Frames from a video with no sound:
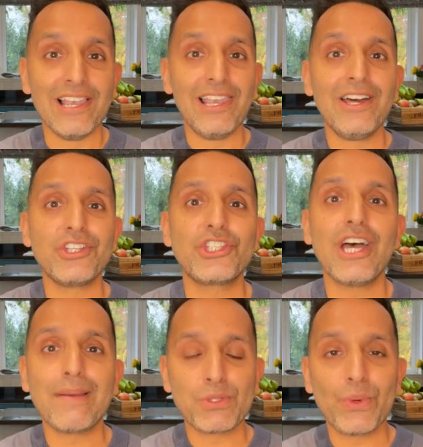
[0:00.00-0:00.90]

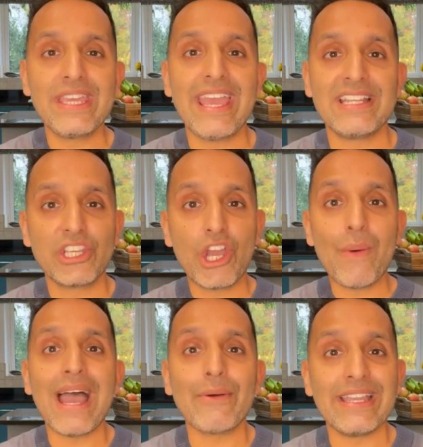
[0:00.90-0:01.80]
Lunchtimes, weekends, go
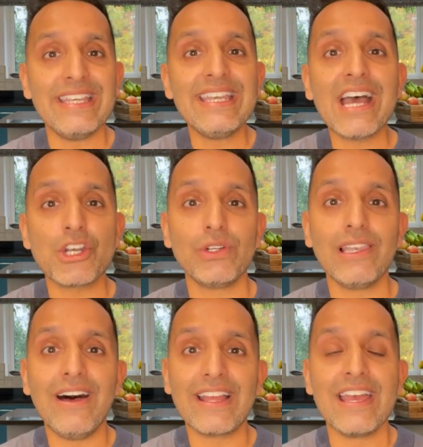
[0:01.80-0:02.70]
out in natural
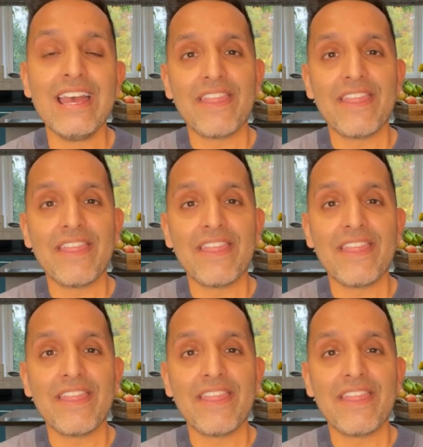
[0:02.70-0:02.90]
light.